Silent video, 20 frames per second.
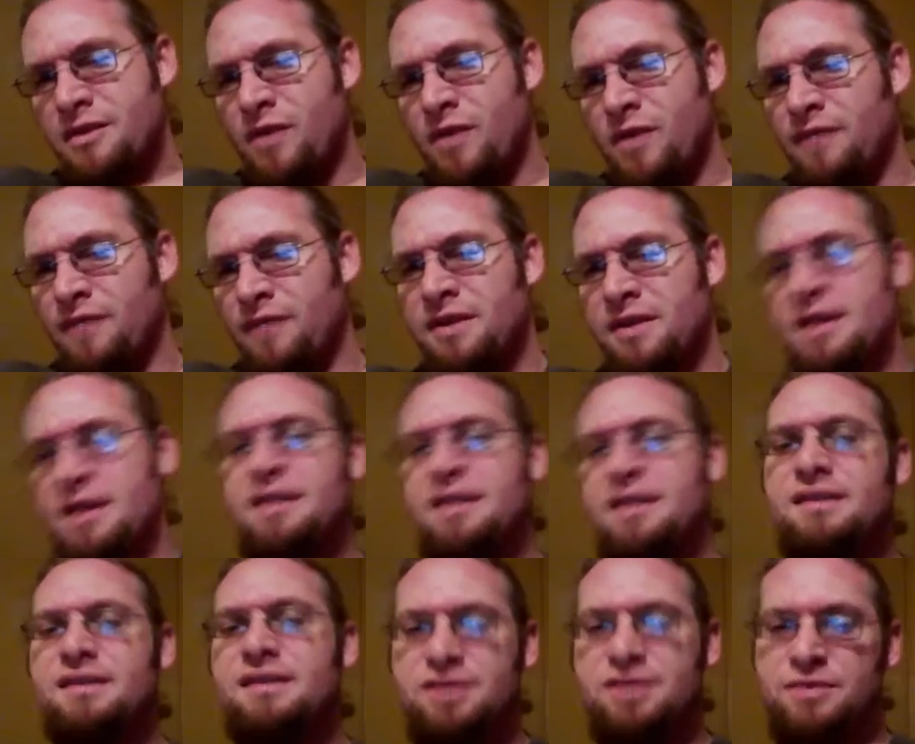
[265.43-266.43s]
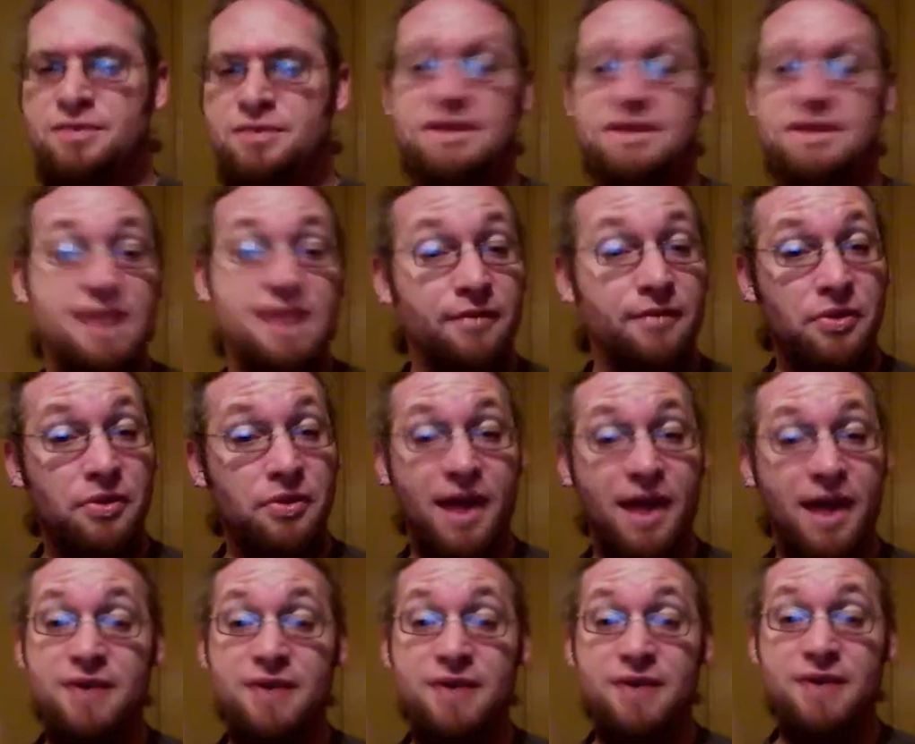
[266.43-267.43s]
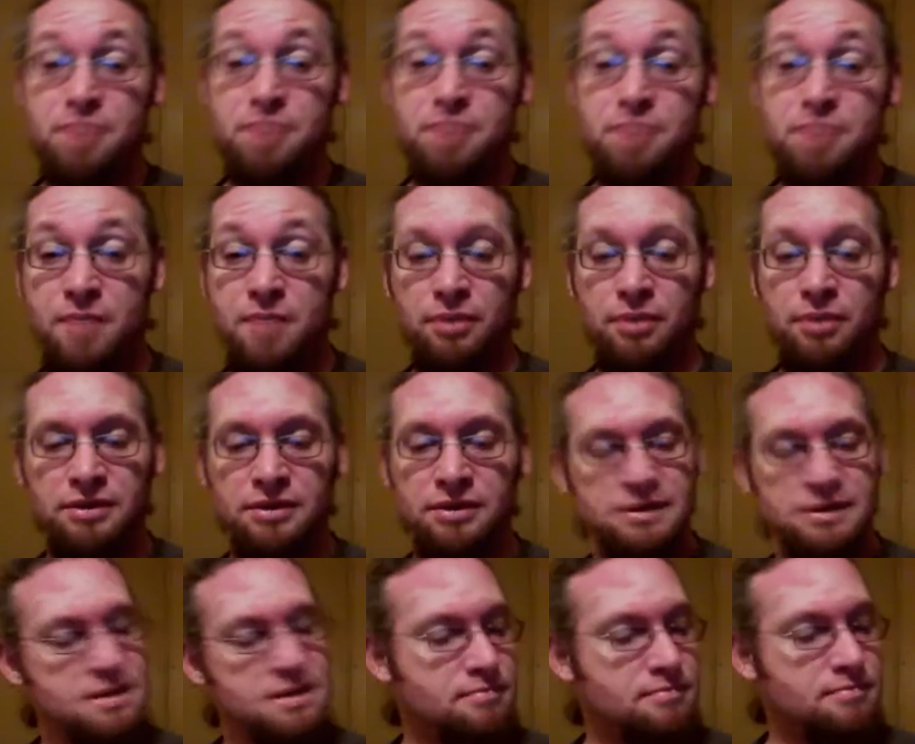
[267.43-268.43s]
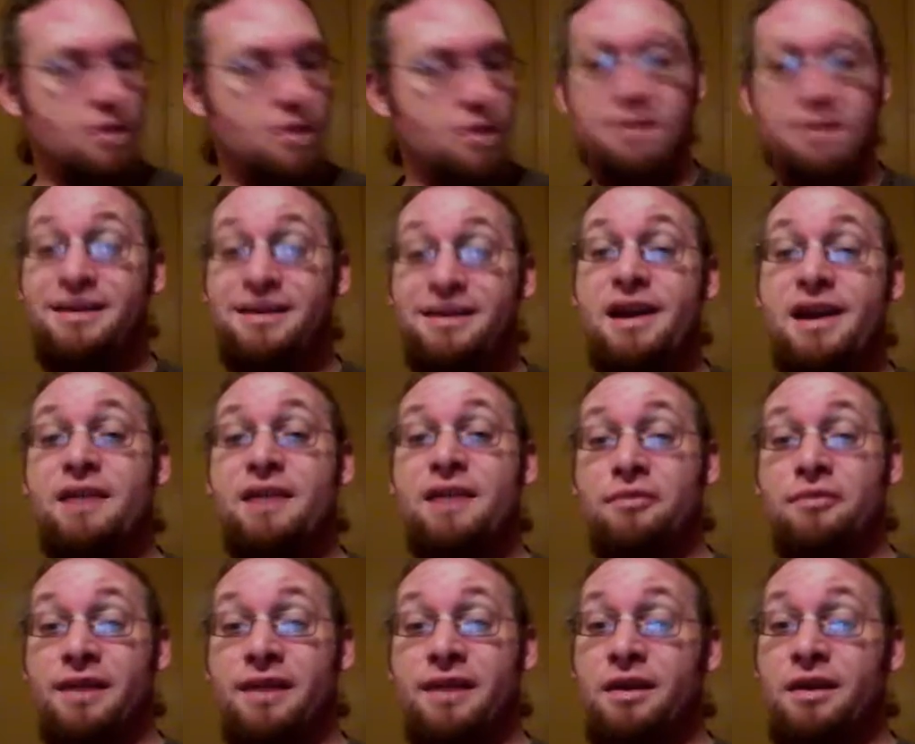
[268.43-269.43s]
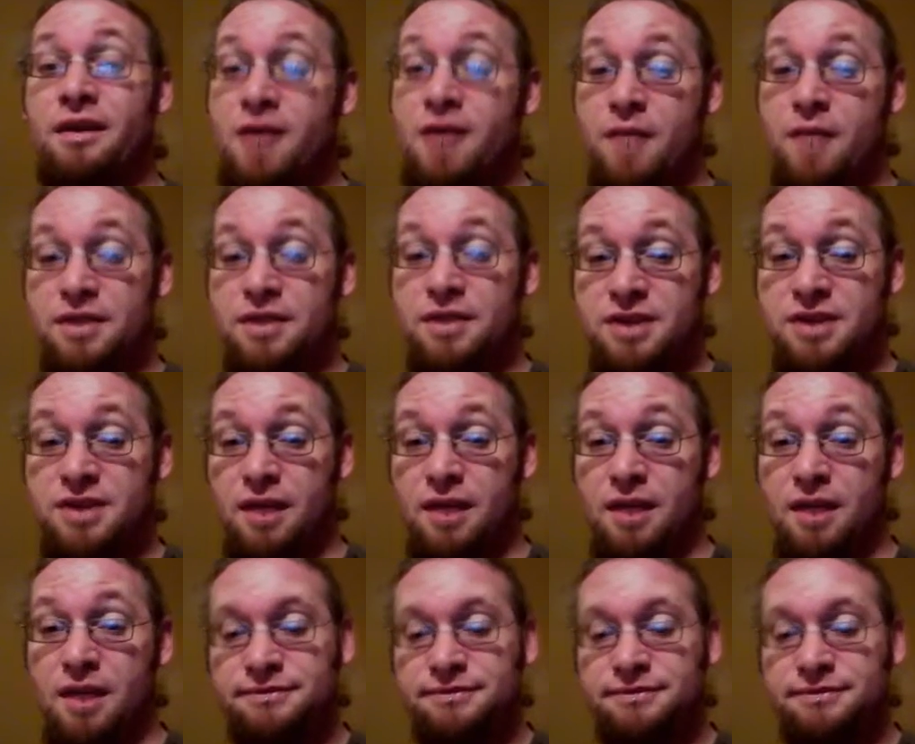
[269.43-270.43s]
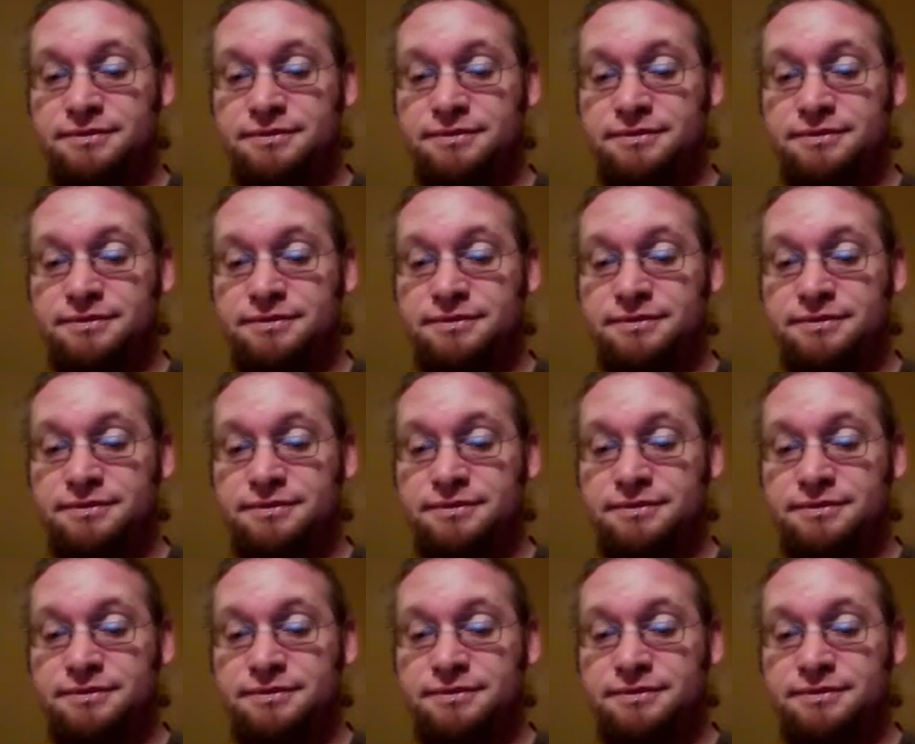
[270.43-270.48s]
We have, several thousand people, but we do not have a regular comic shop.